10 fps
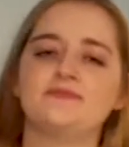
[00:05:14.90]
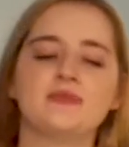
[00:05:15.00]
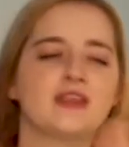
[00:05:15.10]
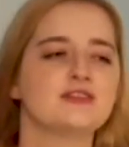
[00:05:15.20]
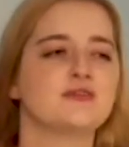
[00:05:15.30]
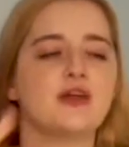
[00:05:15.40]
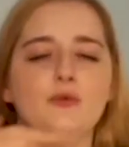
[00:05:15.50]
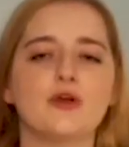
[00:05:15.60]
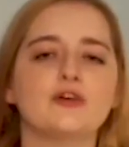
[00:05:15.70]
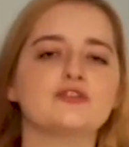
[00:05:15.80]
so their
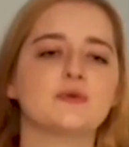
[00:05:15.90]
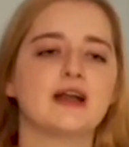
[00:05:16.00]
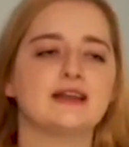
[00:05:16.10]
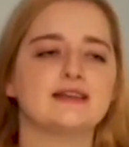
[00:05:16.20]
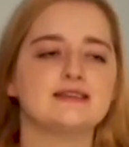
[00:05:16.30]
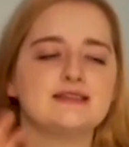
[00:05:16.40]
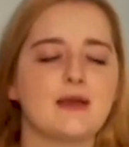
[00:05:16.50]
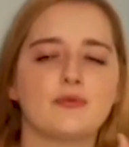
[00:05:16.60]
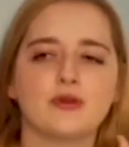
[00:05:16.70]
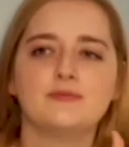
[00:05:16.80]
worlds were kind of
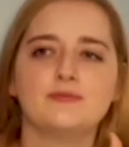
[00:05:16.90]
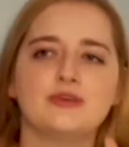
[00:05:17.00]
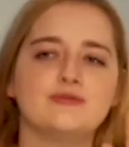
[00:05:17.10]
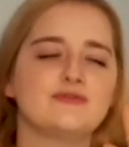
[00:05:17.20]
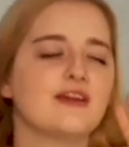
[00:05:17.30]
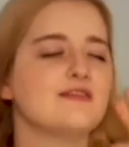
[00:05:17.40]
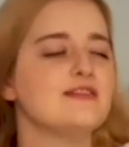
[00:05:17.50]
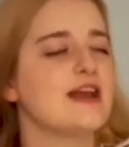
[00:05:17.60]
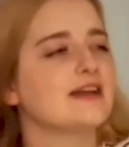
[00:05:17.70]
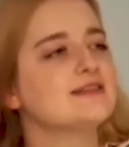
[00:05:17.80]
separate, but it was very
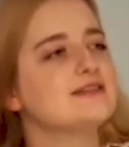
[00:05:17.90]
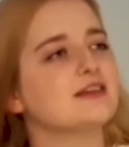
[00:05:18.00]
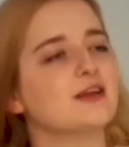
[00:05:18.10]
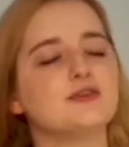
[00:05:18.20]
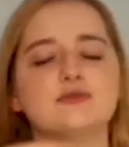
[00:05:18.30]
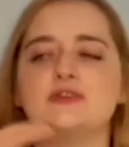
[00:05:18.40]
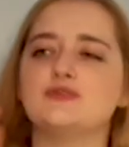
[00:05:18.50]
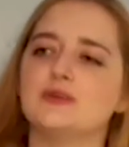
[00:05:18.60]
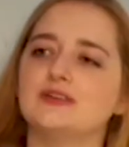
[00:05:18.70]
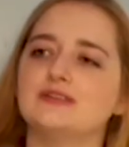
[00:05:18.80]
nice to go to
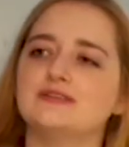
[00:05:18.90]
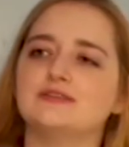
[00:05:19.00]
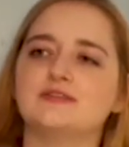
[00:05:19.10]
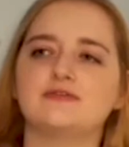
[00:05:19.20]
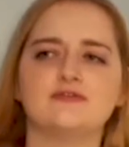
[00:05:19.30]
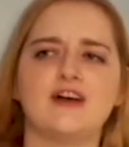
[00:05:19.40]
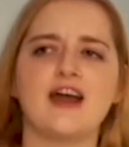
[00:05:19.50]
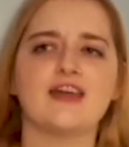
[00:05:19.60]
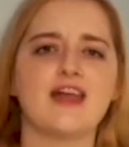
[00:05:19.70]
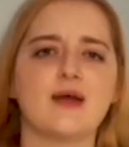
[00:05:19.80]
each world
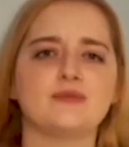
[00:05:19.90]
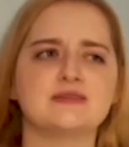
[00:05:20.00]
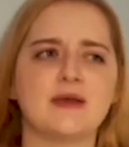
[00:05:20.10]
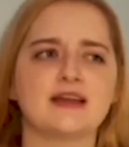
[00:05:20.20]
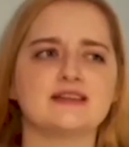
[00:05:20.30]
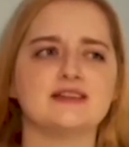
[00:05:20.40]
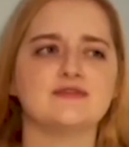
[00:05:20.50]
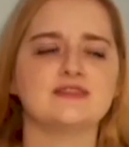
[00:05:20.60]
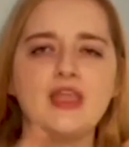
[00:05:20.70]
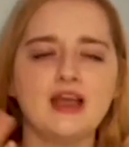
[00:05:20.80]
via their perspectives.